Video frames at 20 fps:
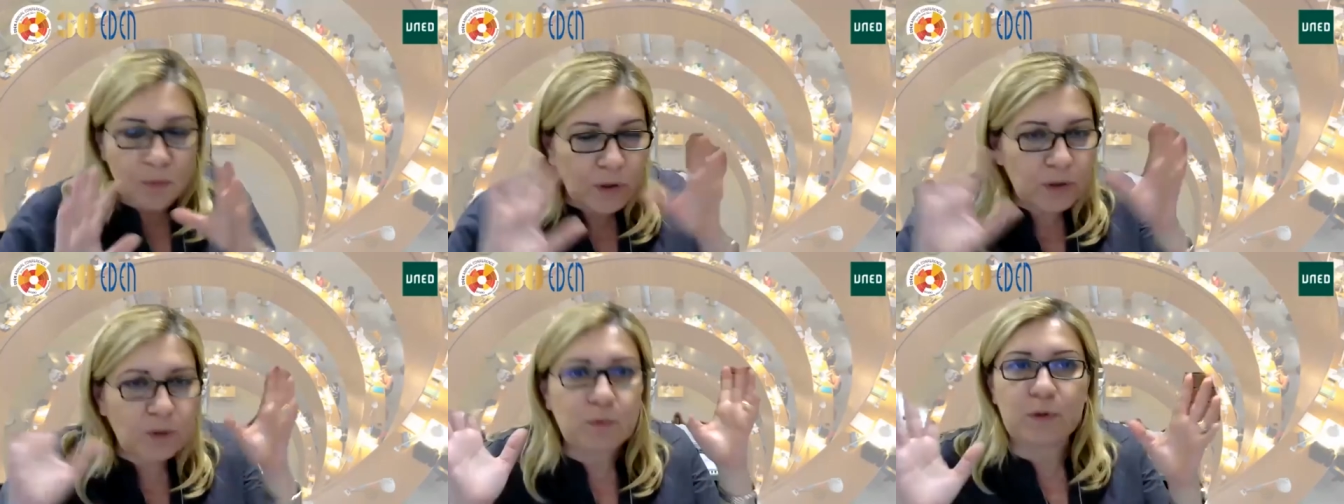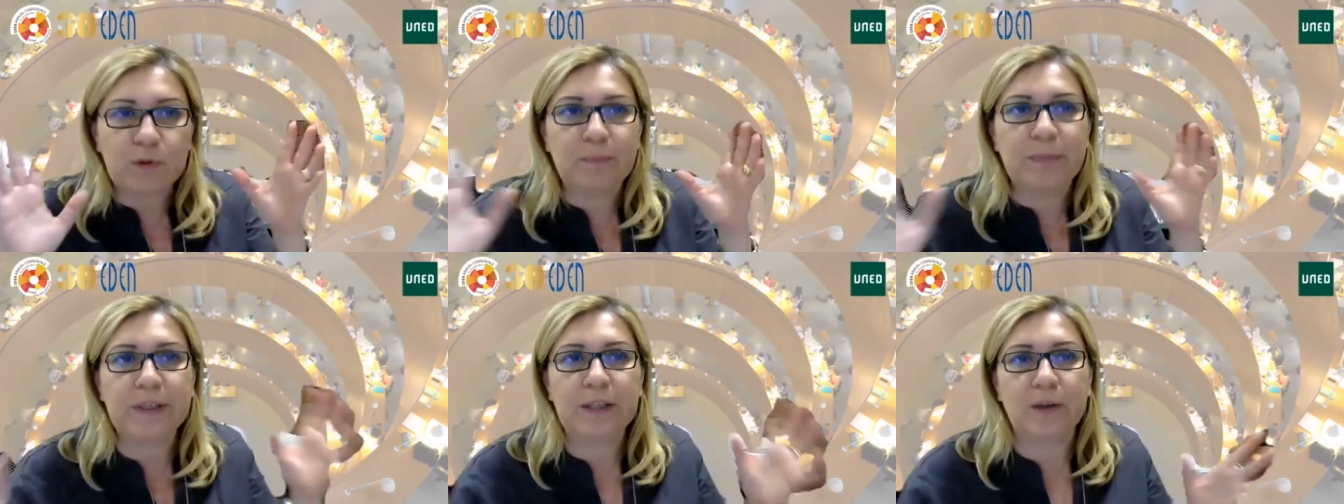what
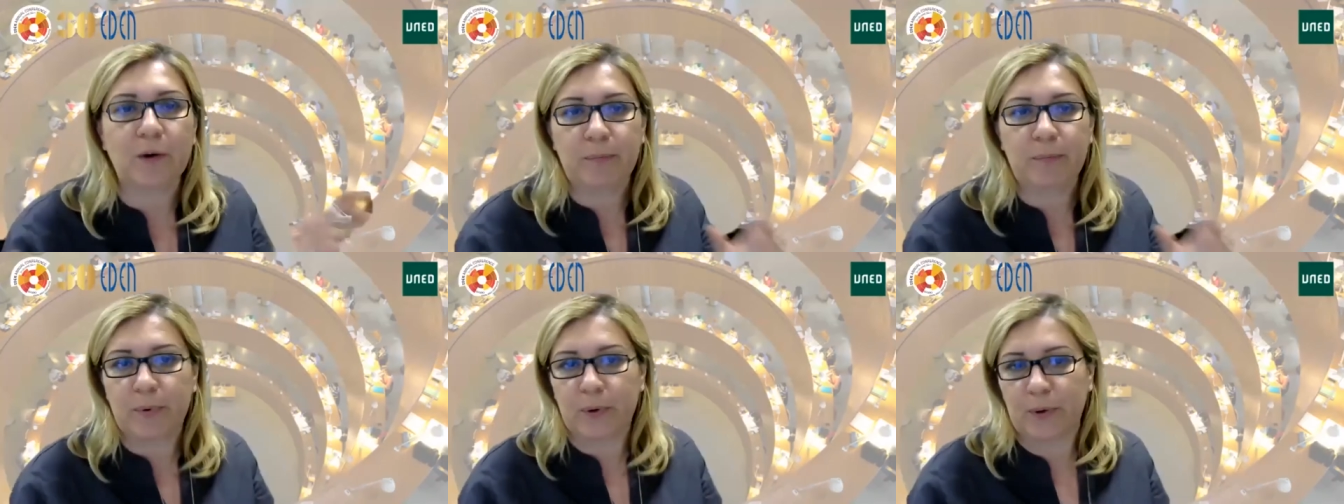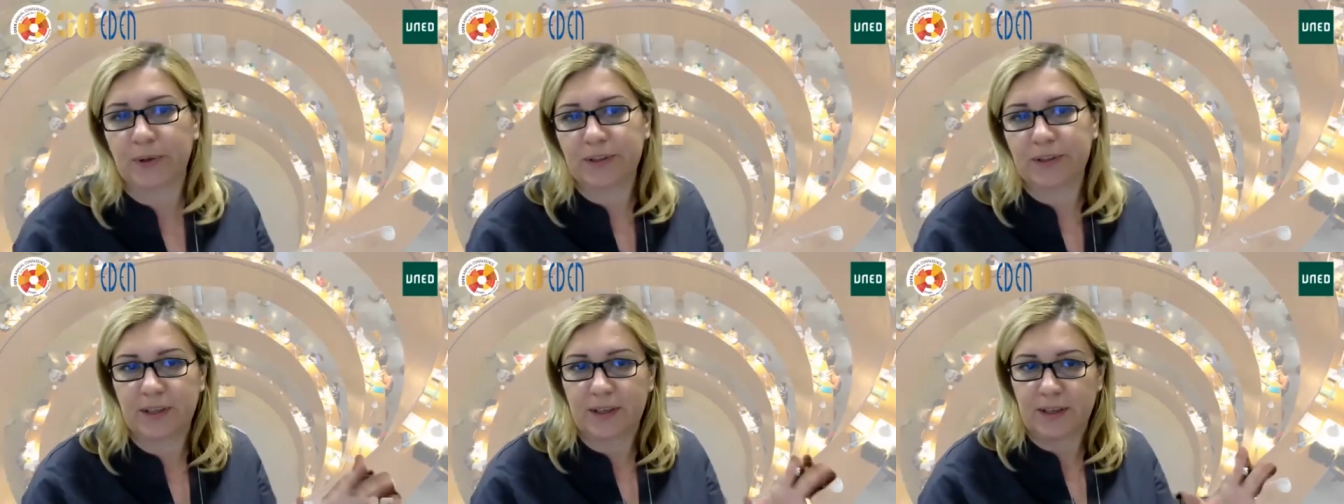would be your
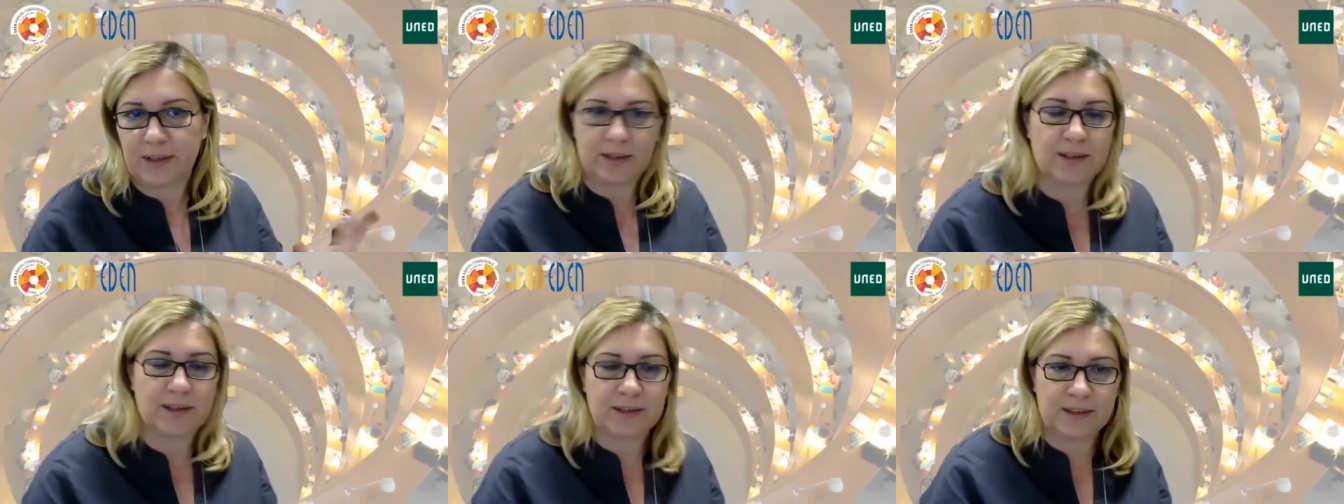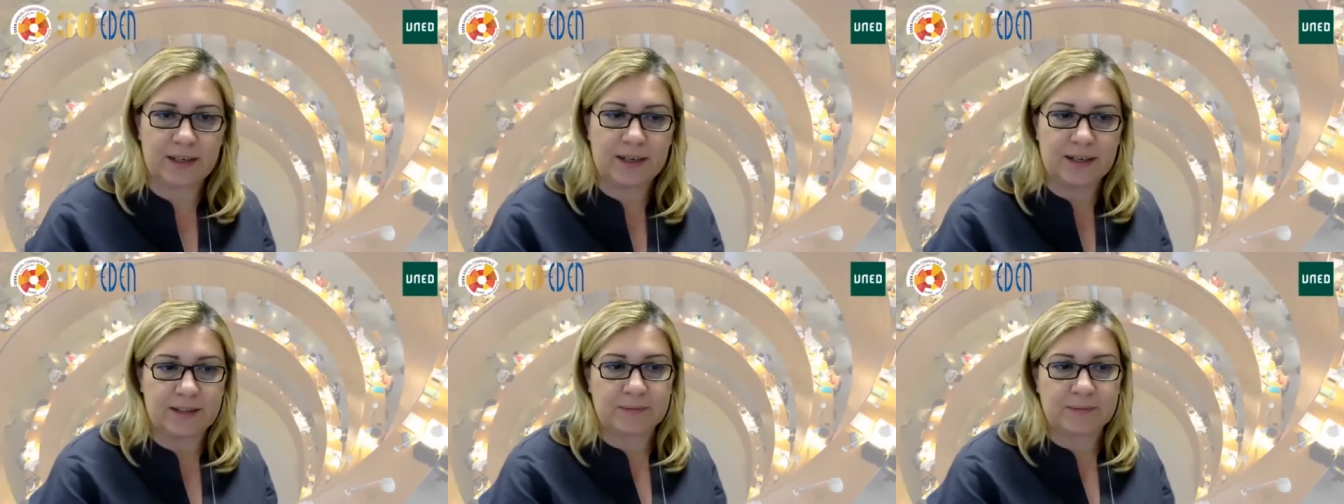point
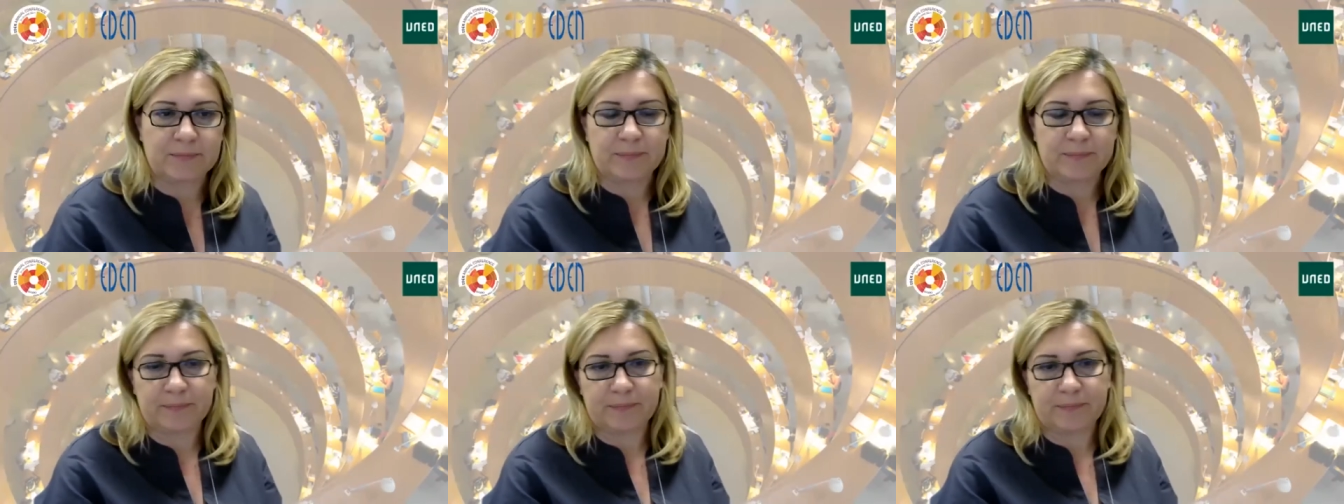there?